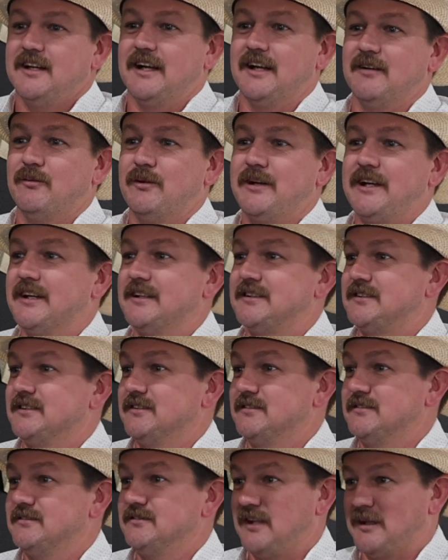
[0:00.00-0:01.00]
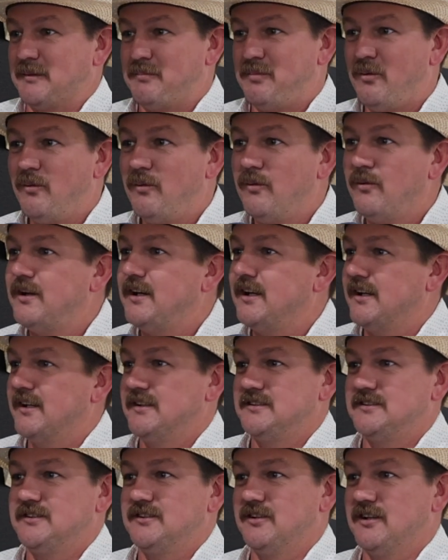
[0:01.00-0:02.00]
And we get to, like, pulling
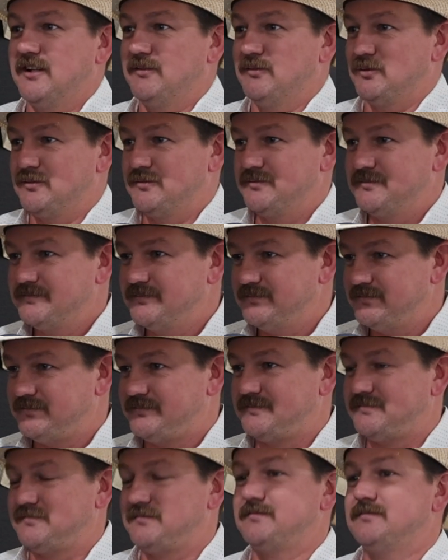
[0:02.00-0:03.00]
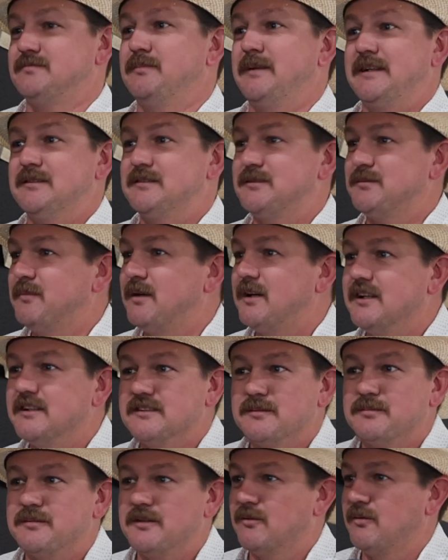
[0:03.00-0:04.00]
into Greenville, meeting some
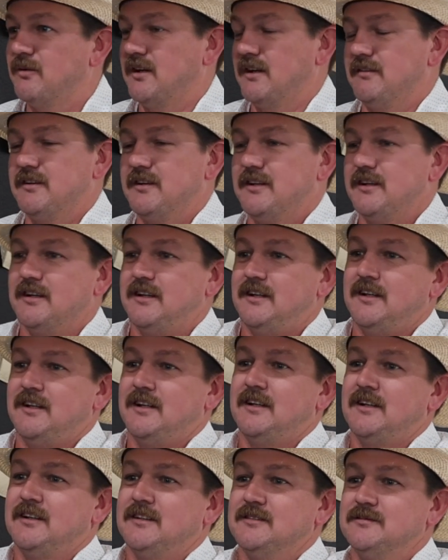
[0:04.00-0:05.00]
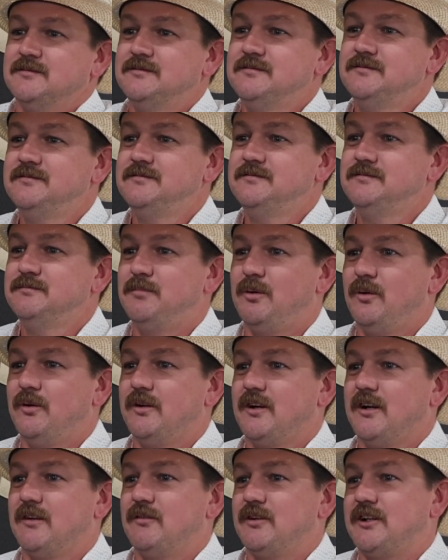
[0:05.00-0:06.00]
buddies up there, whatever. Pulling
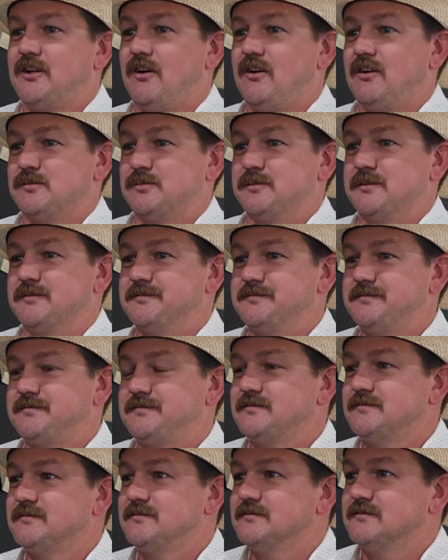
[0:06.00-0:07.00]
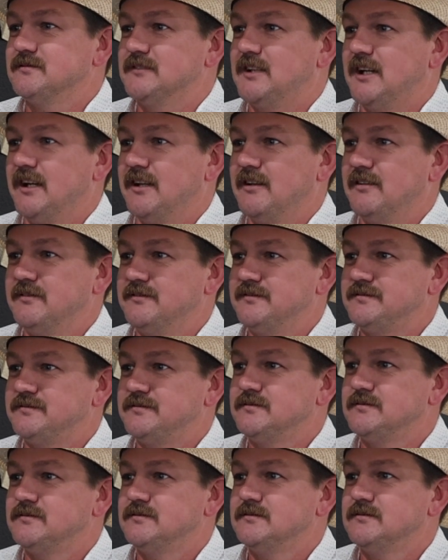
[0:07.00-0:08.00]
into Greenville, he calls me. "Hey,
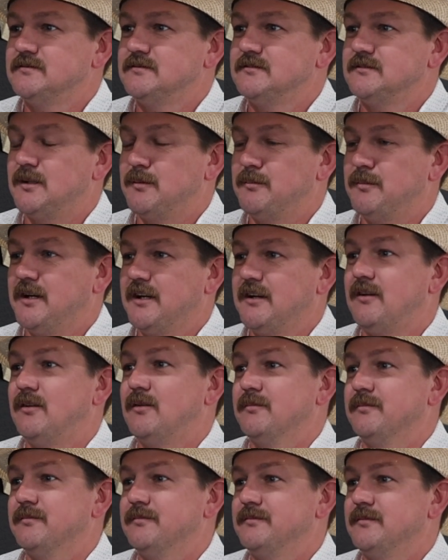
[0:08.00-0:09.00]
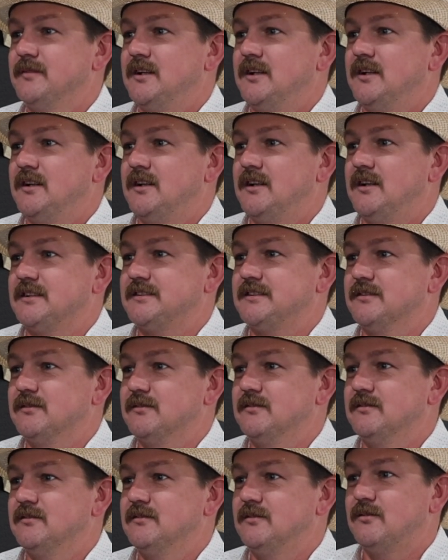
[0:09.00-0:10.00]
come back home." I said,
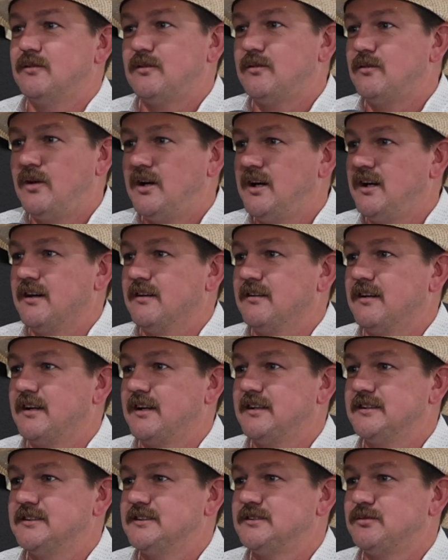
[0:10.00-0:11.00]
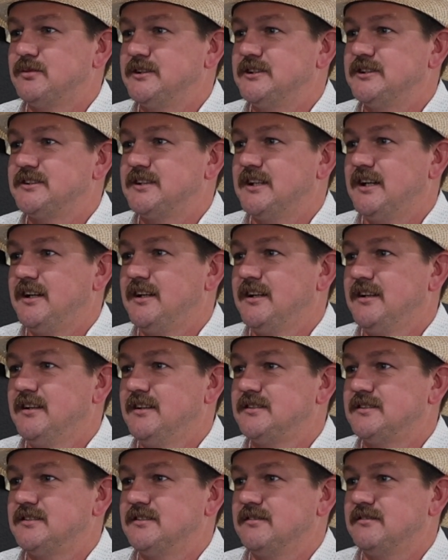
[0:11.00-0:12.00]
"Why? Like, we just got here.
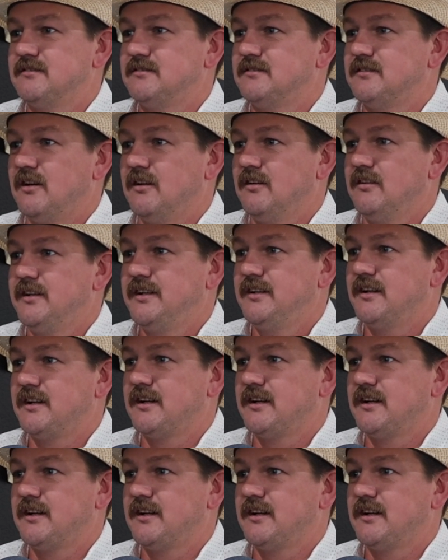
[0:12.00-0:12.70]
It's early.